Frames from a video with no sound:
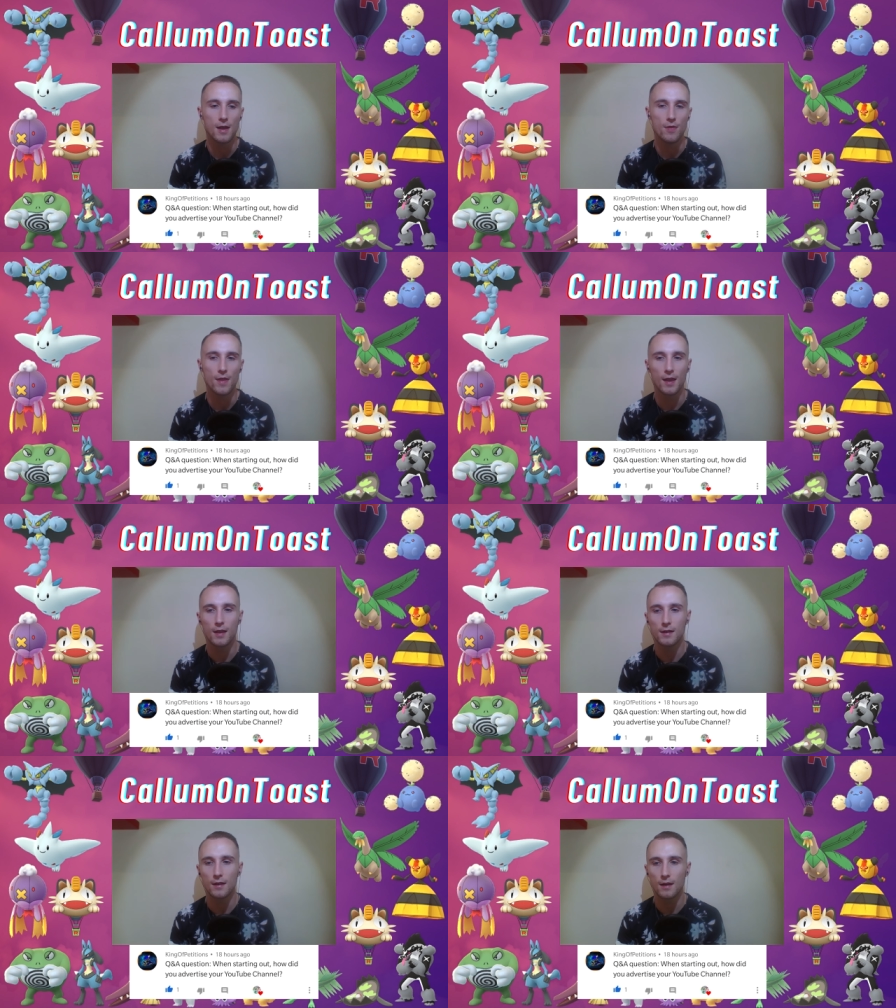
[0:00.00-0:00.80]

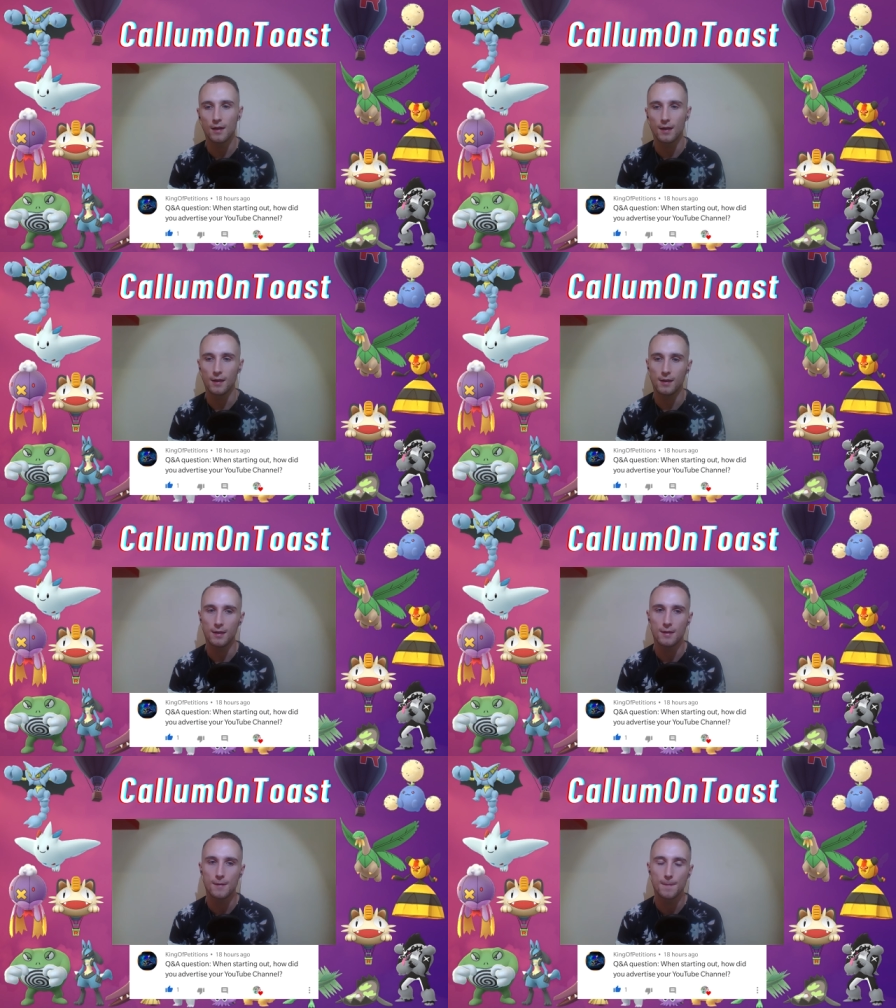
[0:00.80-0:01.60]
Then
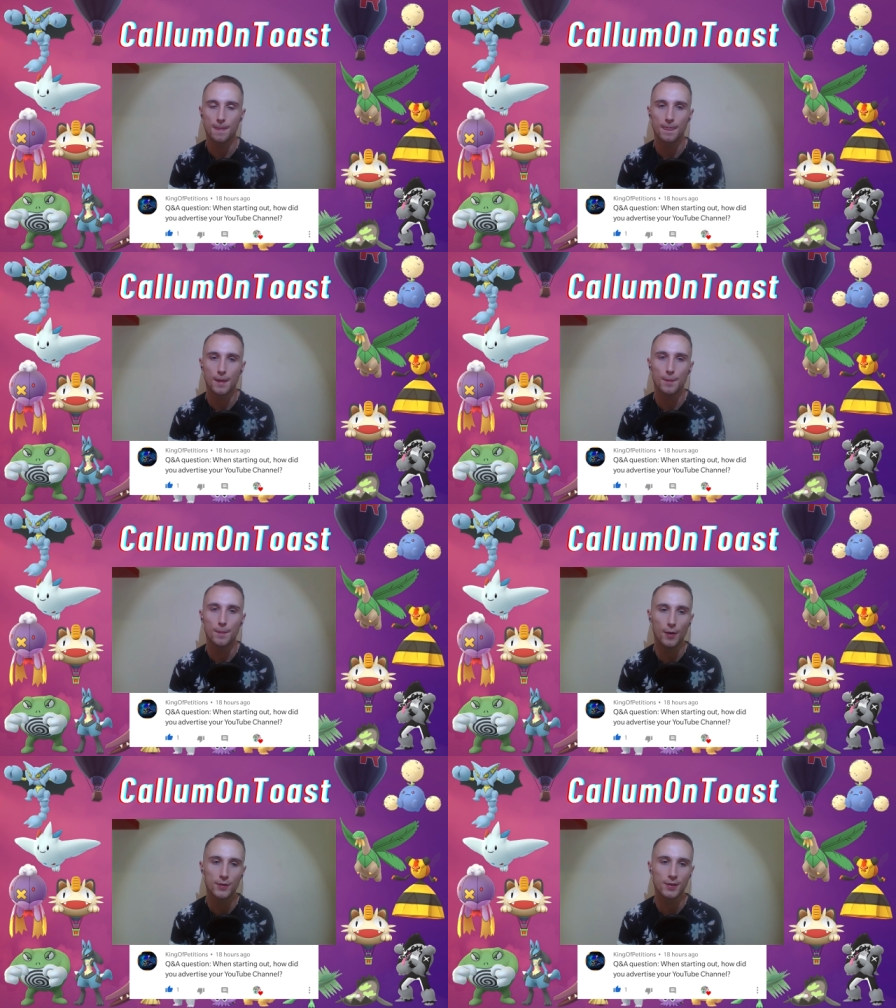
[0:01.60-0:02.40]
I
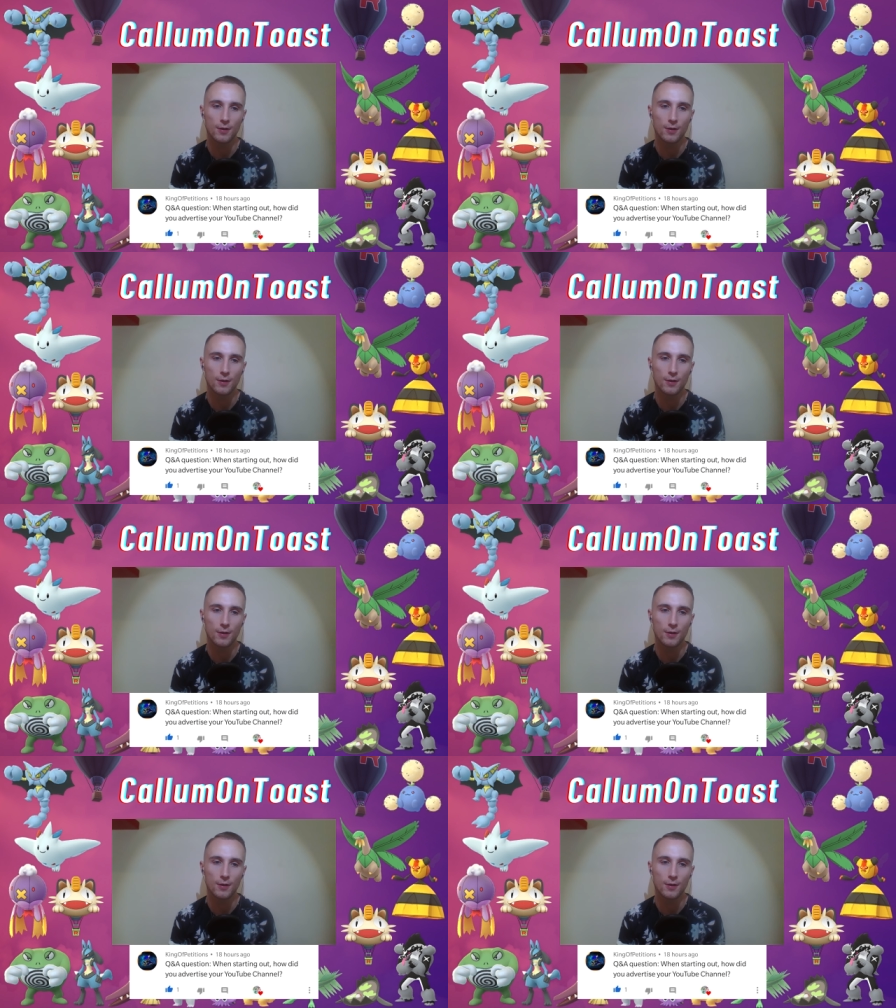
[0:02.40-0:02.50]
posted